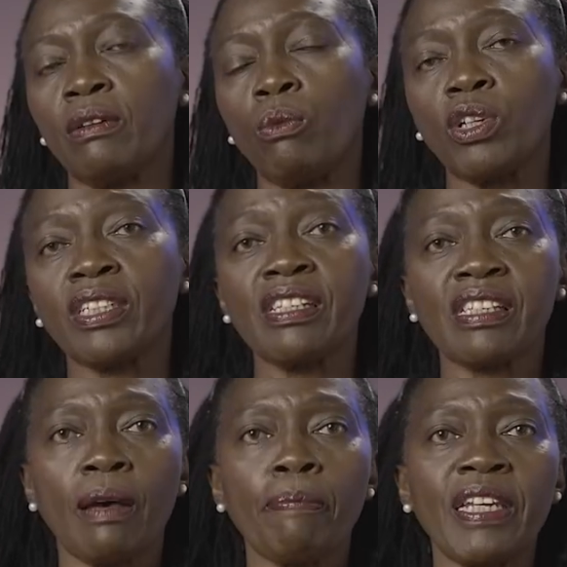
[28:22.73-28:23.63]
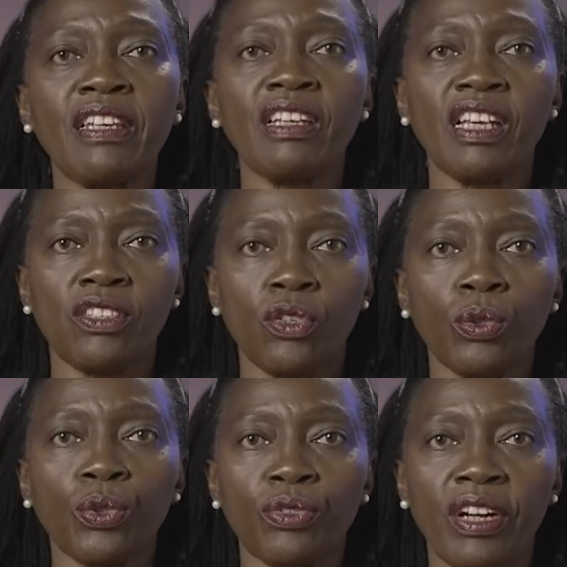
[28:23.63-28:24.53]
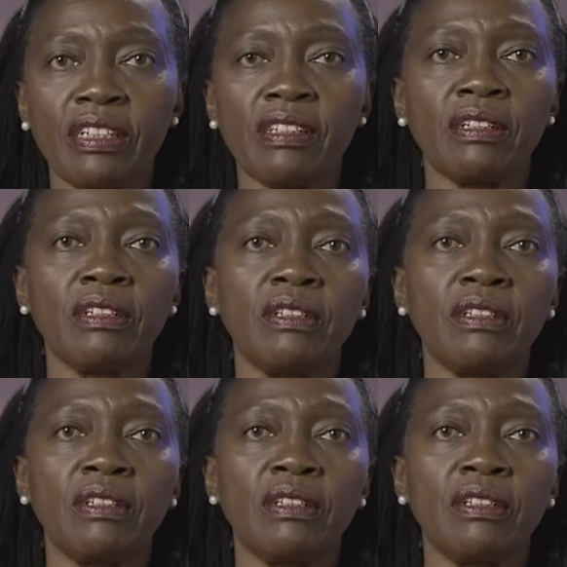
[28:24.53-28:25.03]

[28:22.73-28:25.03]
what is happening is not right.